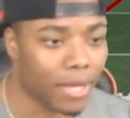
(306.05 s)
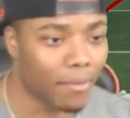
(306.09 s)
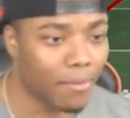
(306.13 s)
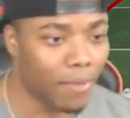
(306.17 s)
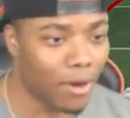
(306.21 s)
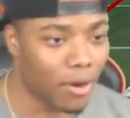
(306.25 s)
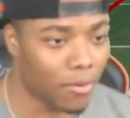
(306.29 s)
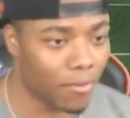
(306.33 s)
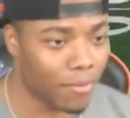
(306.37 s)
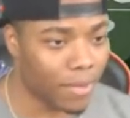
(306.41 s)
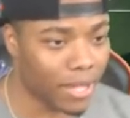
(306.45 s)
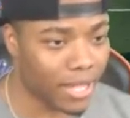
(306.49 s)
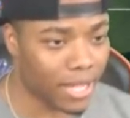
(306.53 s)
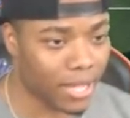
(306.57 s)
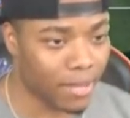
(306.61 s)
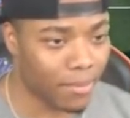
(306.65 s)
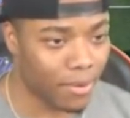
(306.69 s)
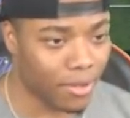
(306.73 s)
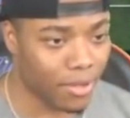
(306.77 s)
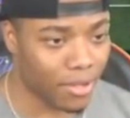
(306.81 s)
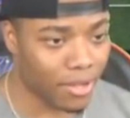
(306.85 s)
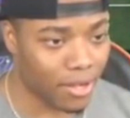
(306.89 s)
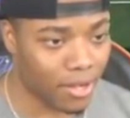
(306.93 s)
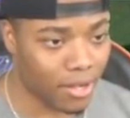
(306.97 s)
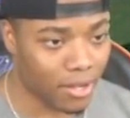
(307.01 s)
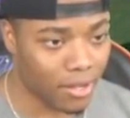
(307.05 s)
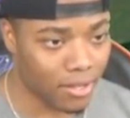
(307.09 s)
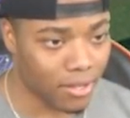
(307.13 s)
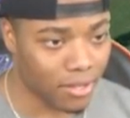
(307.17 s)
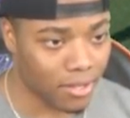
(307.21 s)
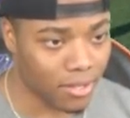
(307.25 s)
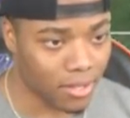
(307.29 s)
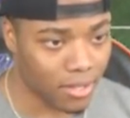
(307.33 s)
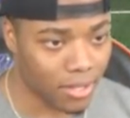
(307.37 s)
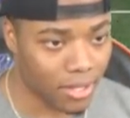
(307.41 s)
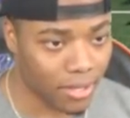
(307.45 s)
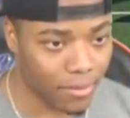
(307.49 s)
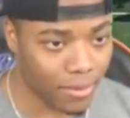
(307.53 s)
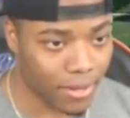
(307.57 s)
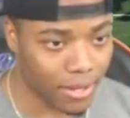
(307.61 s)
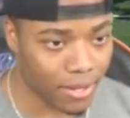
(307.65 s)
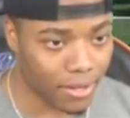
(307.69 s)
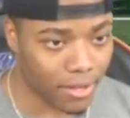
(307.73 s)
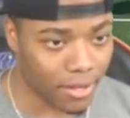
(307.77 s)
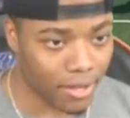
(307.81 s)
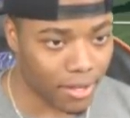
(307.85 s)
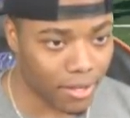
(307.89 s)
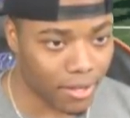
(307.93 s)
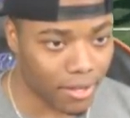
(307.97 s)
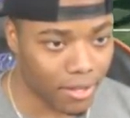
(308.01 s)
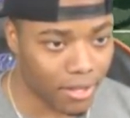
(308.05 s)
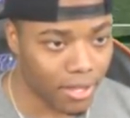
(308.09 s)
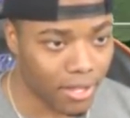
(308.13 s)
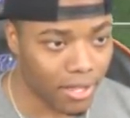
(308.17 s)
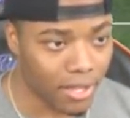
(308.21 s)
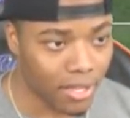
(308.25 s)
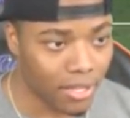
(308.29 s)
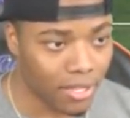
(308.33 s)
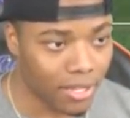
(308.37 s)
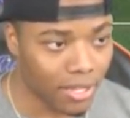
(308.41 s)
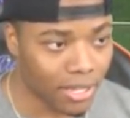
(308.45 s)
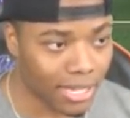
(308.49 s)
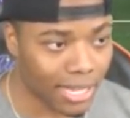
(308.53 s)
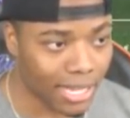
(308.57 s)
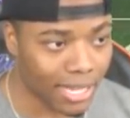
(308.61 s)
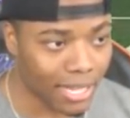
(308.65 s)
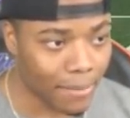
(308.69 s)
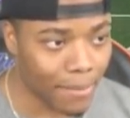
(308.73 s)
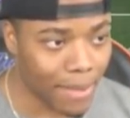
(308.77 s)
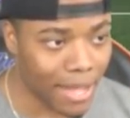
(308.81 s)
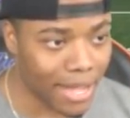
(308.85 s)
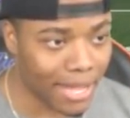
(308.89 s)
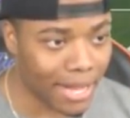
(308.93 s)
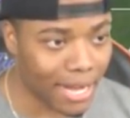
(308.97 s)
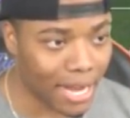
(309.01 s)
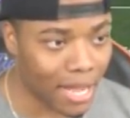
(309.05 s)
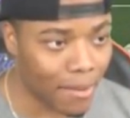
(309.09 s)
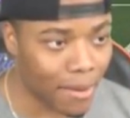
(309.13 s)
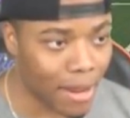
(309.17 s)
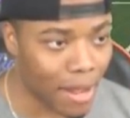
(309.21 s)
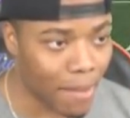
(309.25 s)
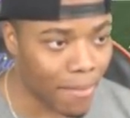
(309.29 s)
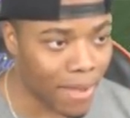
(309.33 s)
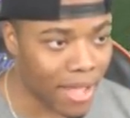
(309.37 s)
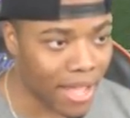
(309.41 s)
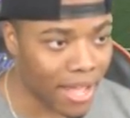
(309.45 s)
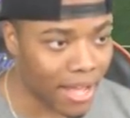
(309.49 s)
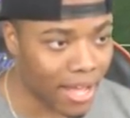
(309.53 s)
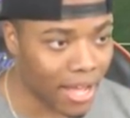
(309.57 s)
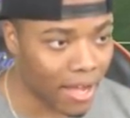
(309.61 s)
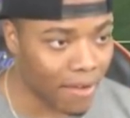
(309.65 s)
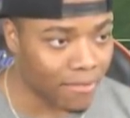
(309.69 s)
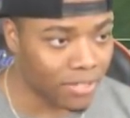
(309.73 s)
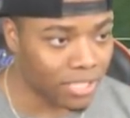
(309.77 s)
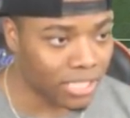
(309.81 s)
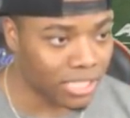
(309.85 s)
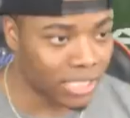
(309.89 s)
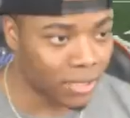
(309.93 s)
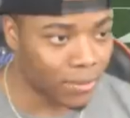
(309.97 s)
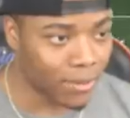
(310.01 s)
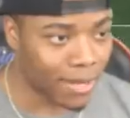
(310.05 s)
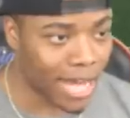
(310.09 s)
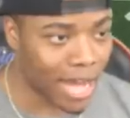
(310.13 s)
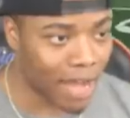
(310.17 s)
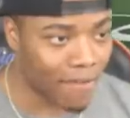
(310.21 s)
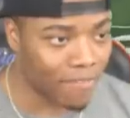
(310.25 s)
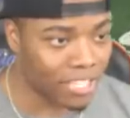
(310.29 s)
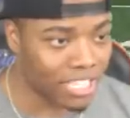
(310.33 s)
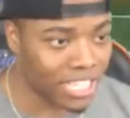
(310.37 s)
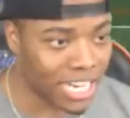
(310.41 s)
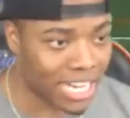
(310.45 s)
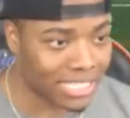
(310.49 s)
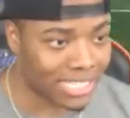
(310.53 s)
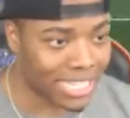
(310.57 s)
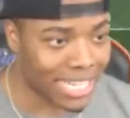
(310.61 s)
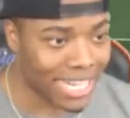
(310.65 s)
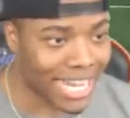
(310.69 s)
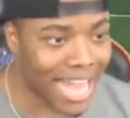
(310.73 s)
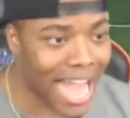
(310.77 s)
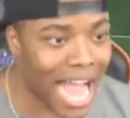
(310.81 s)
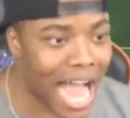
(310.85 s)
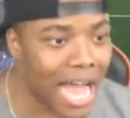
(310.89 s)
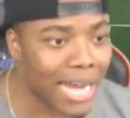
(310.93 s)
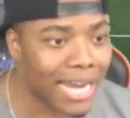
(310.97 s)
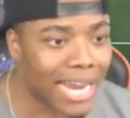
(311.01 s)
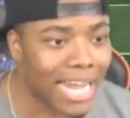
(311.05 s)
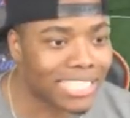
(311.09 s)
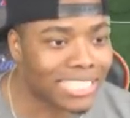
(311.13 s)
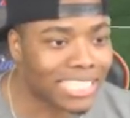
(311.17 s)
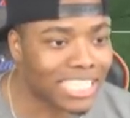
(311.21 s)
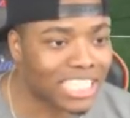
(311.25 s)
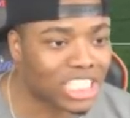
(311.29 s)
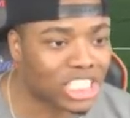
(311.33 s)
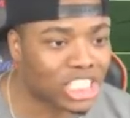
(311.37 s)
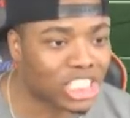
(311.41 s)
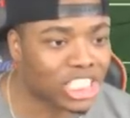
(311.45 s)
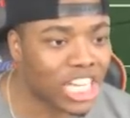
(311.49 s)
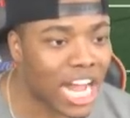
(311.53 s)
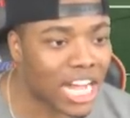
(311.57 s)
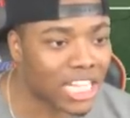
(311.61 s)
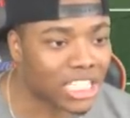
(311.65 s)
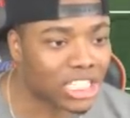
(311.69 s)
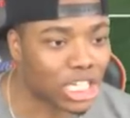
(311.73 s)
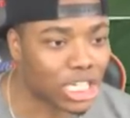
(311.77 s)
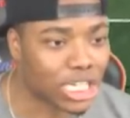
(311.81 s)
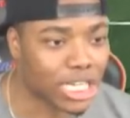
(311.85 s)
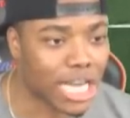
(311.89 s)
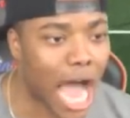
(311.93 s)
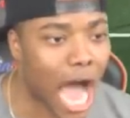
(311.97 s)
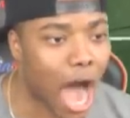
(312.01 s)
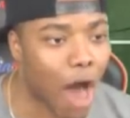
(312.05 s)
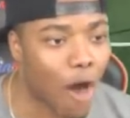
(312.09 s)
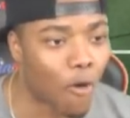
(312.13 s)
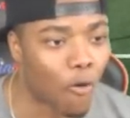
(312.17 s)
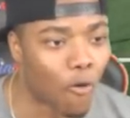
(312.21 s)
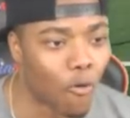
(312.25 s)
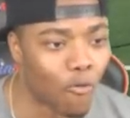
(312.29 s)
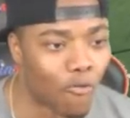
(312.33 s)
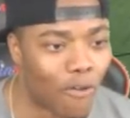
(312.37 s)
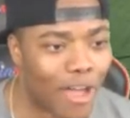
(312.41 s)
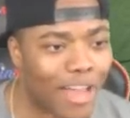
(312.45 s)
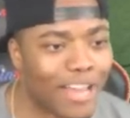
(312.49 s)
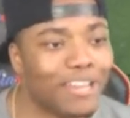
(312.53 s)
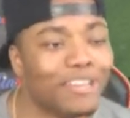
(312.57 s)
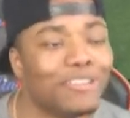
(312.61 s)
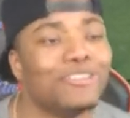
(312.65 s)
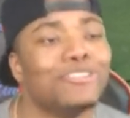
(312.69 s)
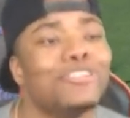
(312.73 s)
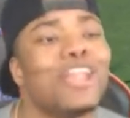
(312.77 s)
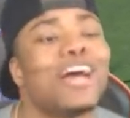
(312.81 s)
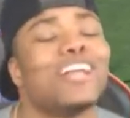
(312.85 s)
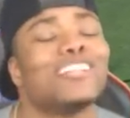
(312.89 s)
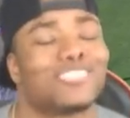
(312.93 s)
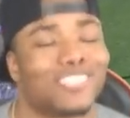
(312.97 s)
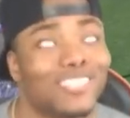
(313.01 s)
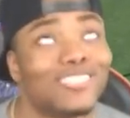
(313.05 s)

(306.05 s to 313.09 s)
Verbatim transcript: Come on, man. Come on, y'all. Here we go, y'all. Look like he backing out of that man coverage. Let's see what Calvin Johnson. God, that's a shot to Calvin.